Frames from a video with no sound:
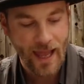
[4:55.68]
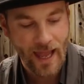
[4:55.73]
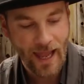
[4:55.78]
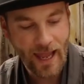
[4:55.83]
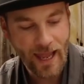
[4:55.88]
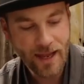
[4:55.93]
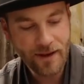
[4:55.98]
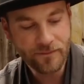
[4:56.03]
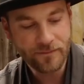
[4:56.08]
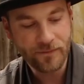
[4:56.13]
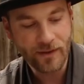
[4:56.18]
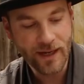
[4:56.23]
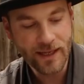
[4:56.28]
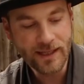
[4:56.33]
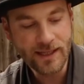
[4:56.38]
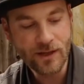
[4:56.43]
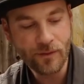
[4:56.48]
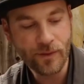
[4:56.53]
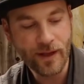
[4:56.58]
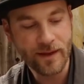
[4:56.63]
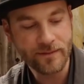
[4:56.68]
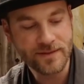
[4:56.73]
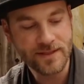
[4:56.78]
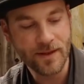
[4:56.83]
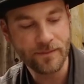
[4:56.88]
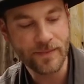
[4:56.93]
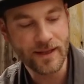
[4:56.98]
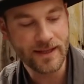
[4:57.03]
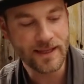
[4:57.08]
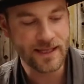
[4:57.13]
And finally, we have
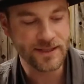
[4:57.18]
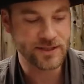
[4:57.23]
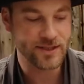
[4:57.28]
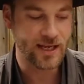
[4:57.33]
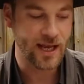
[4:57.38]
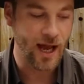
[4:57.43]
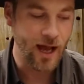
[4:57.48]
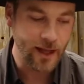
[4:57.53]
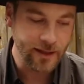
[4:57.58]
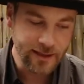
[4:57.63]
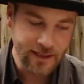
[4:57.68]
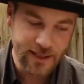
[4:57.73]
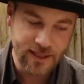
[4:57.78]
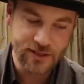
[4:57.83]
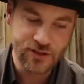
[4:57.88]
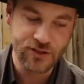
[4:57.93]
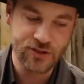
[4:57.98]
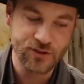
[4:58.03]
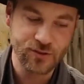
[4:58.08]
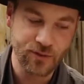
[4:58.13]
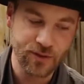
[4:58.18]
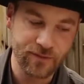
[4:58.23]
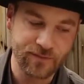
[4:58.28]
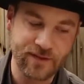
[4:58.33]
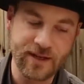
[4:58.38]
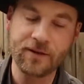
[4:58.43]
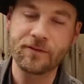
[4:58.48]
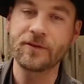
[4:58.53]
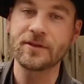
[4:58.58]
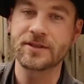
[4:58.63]
something that's on the sort of
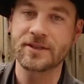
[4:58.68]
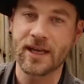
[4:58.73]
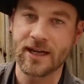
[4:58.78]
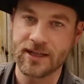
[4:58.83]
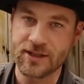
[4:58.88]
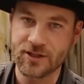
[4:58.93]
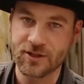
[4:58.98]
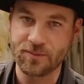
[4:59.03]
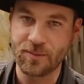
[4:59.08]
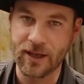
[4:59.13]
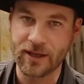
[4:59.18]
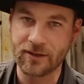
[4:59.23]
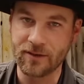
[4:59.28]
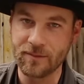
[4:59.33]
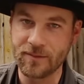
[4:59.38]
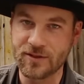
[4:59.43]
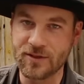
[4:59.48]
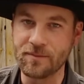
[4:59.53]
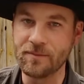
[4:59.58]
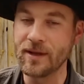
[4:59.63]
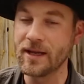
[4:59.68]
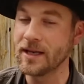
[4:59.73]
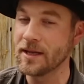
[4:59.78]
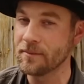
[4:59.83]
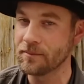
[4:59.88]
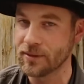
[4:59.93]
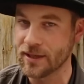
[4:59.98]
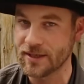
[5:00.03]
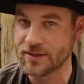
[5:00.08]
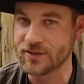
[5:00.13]
different side of the spectrum. It's a
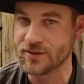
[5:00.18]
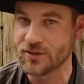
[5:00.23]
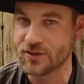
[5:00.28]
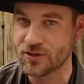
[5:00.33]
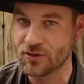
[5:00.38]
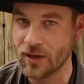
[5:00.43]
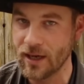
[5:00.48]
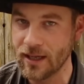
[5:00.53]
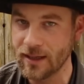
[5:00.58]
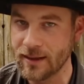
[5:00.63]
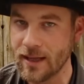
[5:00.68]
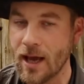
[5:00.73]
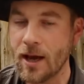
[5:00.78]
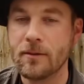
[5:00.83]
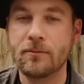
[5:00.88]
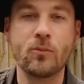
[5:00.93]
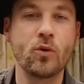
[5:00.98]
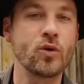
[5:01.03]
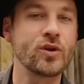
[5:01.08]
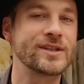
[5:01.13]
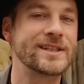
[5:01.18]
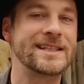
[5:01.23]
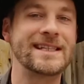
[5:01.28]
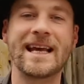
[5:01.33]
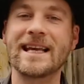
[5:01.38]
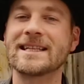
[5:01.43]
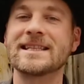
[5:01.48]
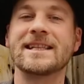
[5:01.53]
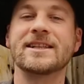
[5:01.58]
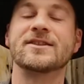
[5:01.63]
medium plus in strength, more
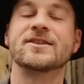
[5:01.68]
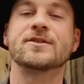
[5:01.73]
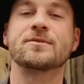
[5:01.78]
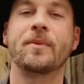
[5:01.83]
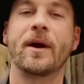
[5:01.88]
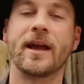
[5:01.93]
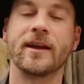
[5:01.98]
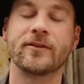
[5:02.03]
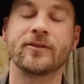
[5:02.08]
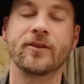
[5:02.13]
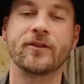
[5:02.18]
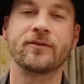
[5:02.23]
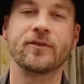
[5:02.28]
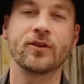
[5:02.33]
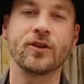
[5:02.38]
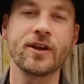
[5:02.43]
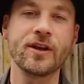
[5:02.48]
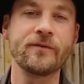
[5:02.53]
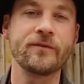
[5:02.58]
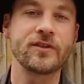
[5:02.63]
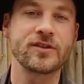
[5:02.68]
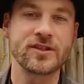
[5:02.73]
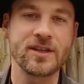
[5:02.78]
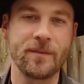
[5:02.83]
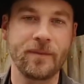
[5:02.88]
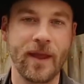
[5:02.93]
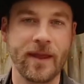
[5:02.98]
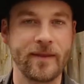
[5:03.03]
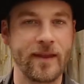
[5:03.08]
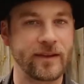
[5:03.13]
zest and spice. So if you're looking for
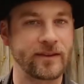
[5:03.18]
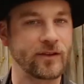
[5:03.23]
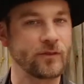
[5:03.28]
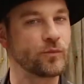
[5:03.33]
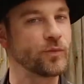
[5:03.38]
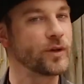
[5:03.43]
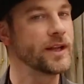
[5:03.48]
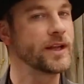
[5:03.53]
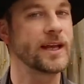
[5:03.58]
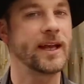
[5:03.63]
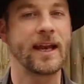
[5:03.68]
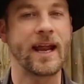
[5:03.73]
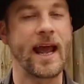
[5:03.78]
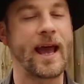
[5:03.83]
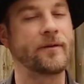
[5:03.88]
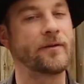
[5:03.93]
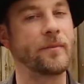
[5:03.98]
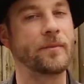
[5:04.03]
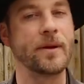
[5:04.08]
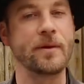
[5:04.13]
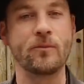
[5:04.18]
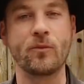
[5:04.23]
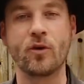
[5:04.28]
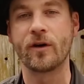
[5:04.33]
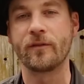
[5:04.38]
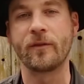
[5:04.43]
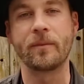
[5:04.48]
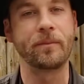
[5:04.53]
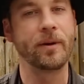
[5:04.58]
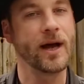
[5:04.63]
something that's really going to have a bit
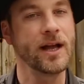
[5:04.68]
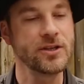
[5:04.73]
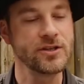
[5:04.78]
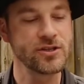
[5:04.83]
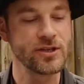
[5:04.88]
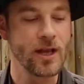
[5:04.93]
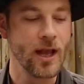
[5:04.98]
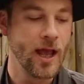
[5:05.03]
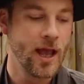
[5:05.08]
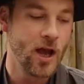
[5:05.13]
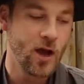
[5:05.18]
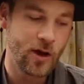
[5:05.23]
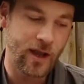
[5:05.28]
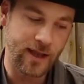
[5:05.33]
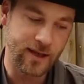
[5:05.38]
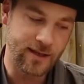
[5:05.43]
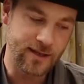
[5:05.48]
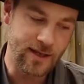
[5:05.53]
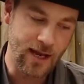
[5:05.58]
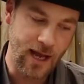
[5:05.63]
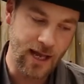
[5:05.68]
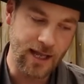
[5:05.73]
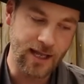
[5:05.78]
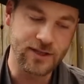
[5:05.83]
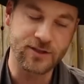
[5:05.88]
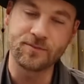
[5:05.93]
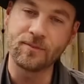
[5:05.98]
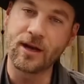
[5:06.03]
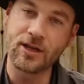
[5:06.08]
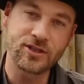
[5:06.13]
of a punch and not
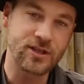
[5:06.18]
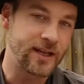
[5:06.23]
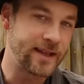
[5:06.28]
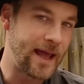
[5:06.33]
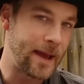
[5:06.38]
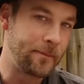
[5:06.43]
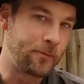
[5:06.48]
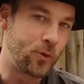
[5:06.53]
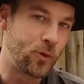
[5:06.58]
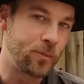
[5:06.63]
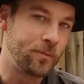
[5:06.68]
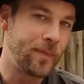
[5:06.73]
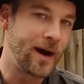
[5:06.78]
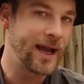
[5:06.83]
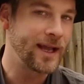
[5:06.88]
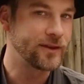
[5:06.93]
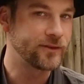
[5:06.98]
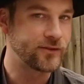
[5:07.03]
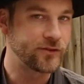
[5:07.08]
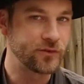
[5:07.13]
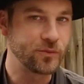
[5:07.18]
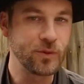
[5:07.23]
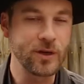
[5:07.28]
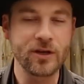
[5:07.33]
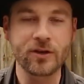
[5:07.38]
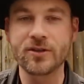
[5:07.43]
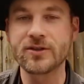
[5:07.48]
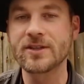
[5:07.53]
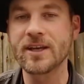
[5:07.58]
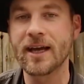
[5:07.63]
as much on that more mild,
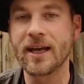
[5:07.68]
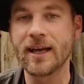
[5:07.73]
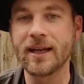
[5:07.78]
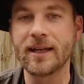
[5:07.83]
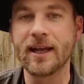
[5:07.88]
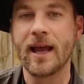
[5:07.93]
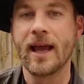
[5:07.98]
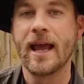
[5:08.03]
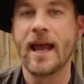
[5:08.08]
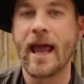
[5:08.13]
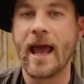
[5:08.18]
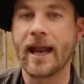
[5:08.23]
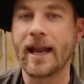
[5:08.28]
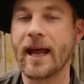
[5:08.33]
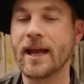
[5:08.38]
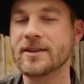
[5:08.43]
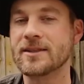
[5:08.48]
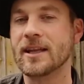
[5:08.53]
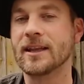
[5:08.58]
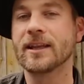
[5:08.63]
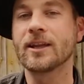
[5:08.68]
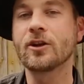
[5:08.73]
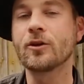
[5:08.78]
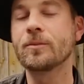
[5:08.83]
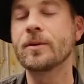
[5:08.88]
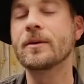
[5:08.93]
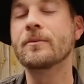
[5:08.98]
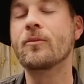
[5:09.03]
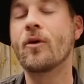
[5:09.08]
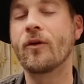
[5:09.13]
sweeter side and has a little
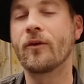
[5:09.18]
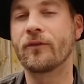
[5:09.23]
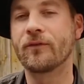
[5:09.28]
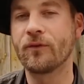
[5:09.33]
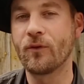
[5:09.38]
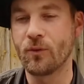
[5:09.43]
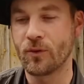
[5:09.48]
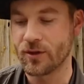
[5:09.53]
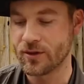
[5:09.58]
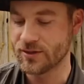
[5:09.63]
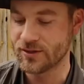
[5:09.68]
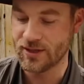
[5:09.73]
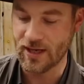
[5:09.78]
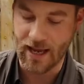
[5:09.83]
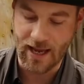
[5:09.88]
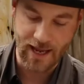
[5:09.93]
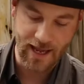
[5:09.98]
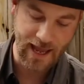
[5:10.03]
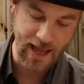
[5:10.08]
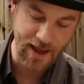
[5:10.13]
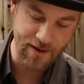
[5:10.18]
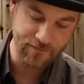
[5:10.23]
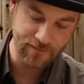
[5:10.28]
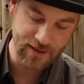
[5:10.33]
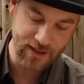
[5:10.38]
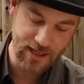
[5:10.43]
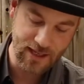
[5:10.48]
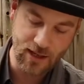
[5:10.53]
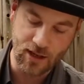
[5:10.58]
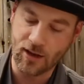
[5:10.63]
bit more force, I have
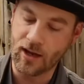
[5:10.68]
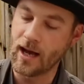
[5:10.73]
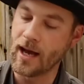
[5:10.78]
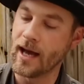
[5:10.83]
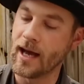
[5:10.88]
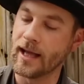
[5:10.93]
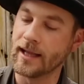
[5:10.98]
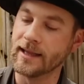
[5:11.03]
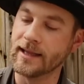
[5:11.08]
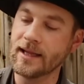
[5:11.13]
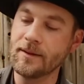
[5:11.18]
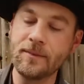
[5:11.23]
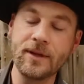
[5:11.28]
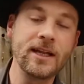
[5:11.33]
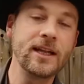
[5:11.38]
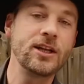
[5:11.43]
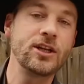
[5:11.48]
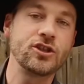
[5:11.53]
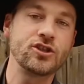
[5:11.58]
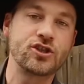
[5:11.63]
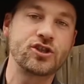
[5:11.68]
the Limited